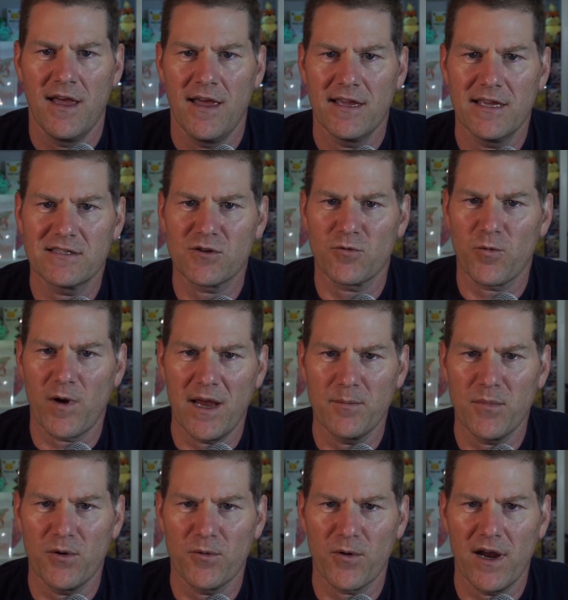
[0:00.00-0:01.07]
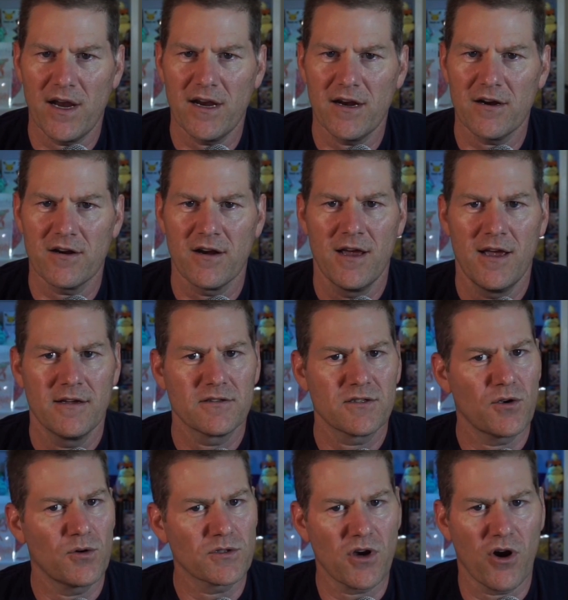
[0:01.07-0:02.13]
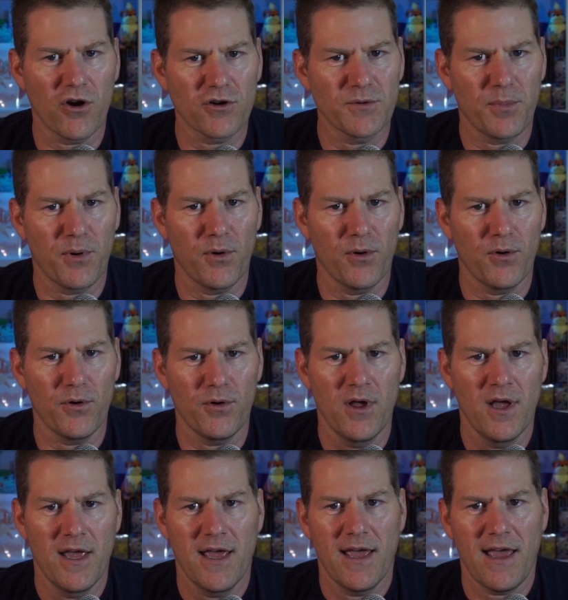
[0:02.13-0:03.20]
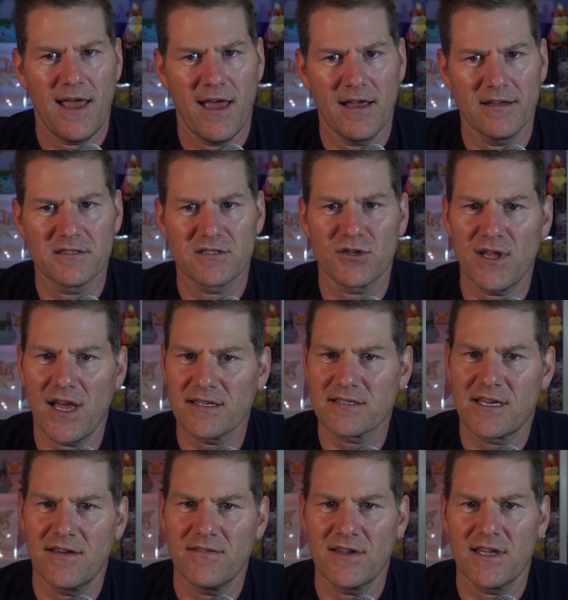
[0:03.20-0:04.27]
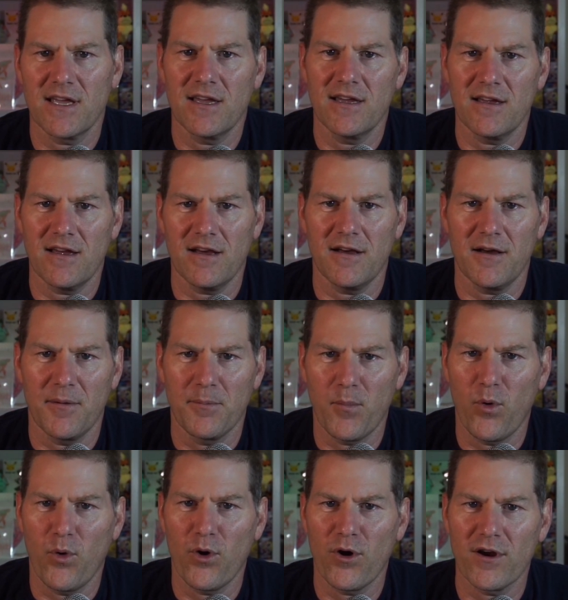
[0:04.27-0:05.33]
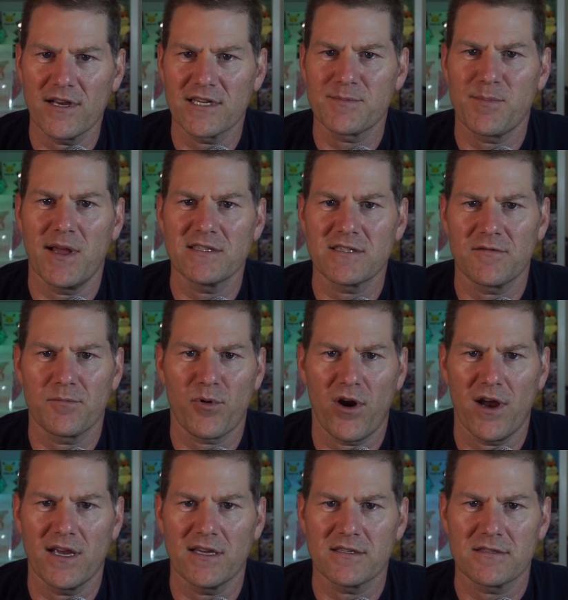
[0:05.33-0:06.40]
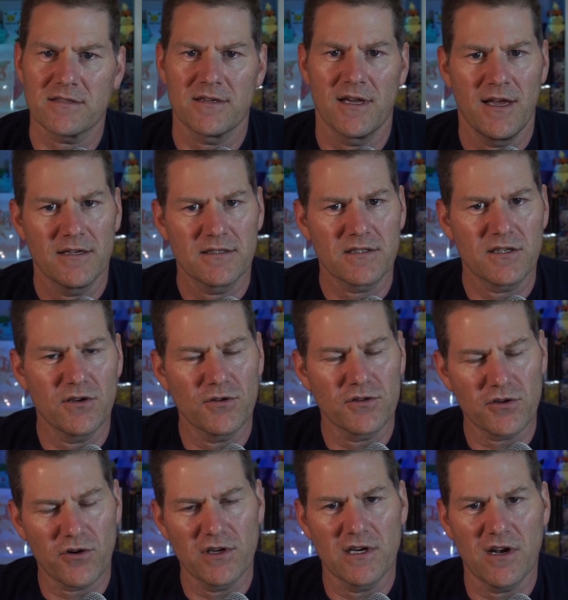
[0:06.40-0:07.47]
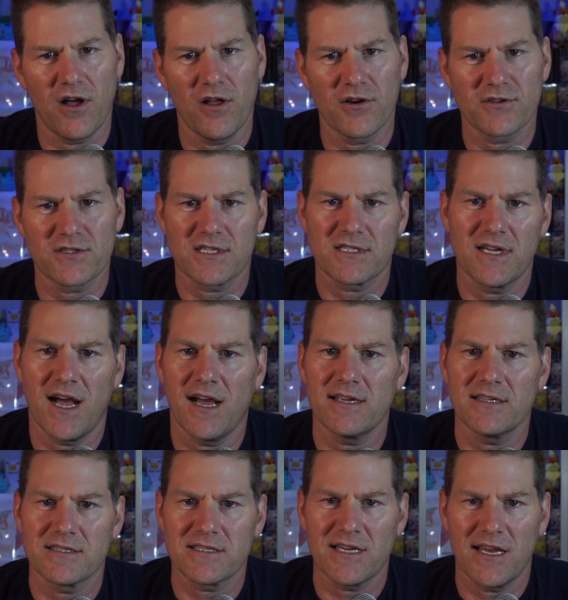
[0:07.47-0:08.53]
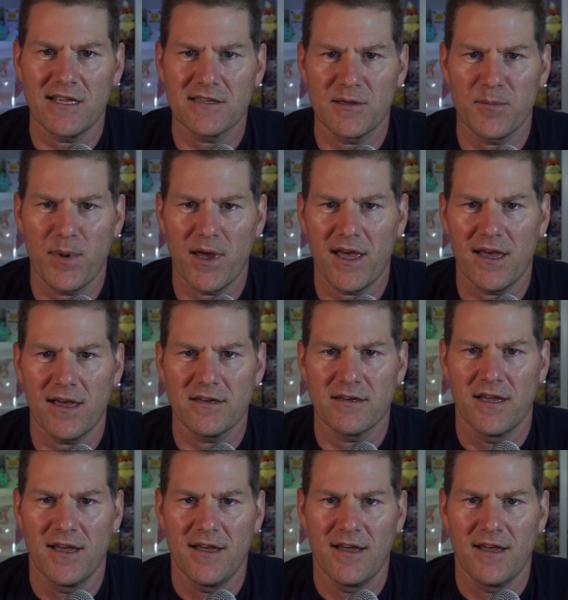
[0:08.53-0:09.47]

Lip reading: It's a rainbow rare, so it's hard to pull, and so that's giving it a more expensive price. Still, $30 is not insanely bad.